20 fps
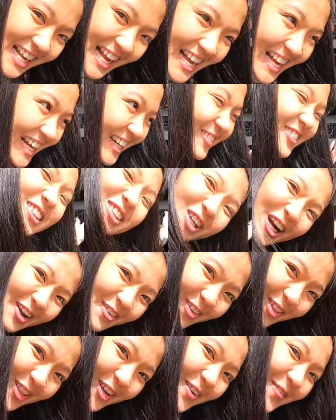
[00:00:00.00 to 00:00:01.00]
car, we
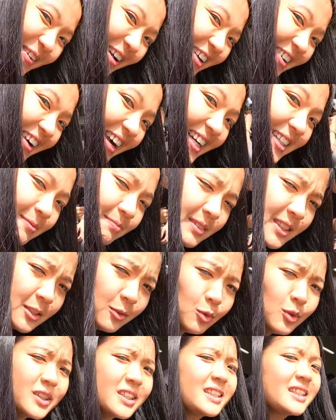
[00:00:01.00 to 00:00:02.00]
drive a lot ma, right?
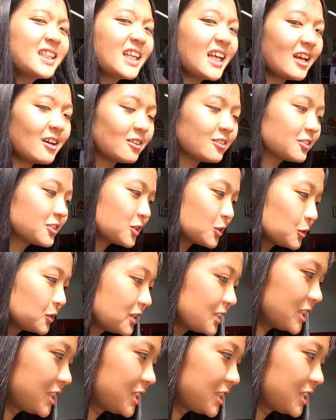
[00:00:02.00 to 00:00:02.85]
Who's scared of stone